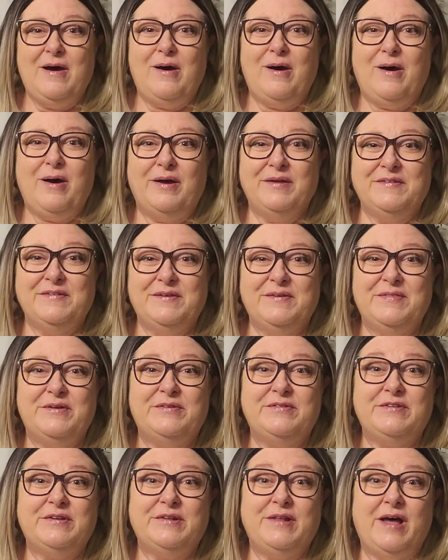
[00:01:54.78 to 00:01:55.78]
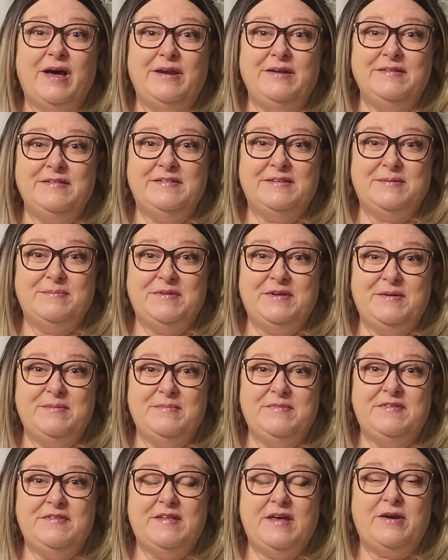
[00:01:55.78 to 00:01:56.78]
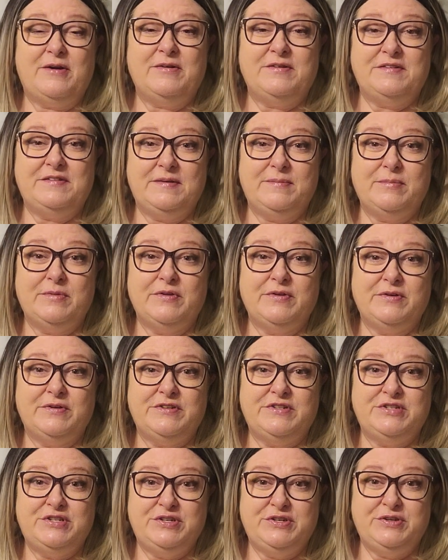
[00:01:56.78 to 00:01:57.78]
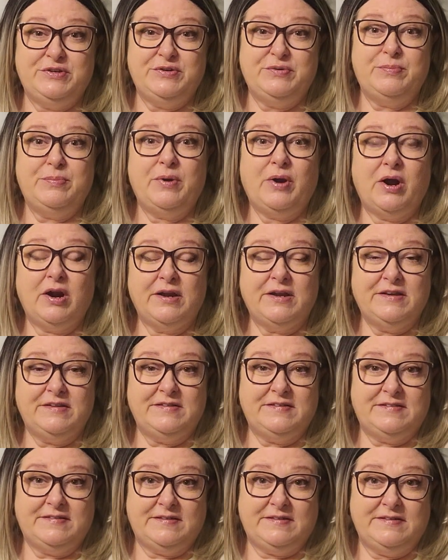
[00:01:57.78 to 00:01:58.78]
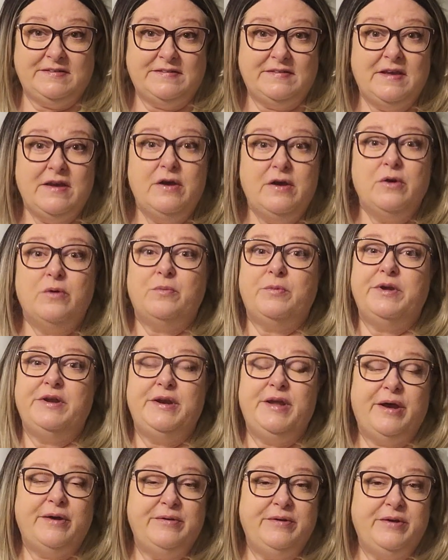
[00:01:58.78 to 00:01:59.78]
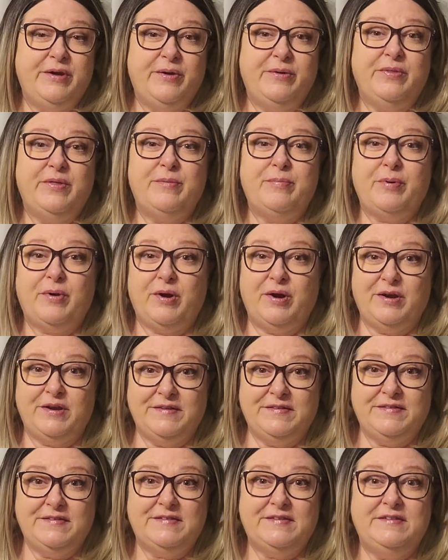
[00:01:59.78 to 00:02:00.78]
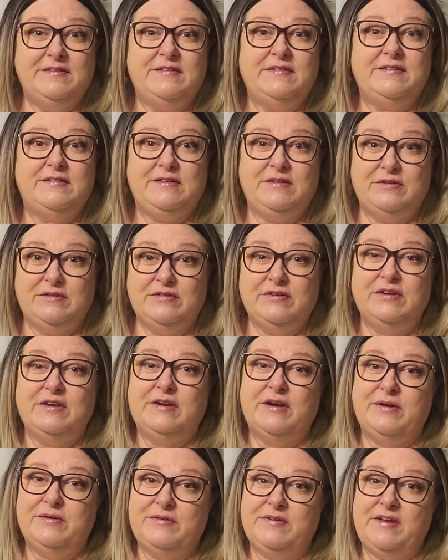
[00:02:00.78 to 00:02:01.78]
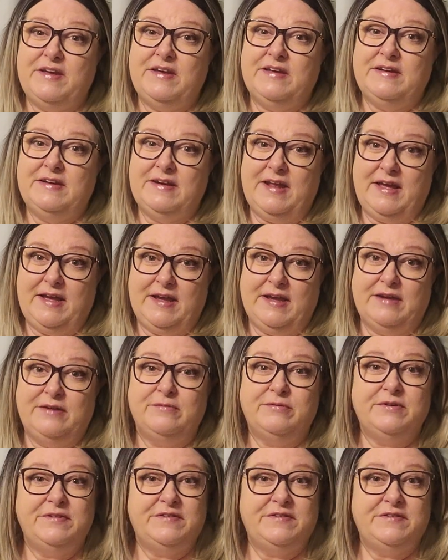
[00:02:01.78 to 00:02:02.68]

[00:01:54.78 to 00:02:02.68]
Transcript: Also, there's a lot of symptoms that are similar to Parkinson's. We now know that Parkinson's usually goes hand in hand with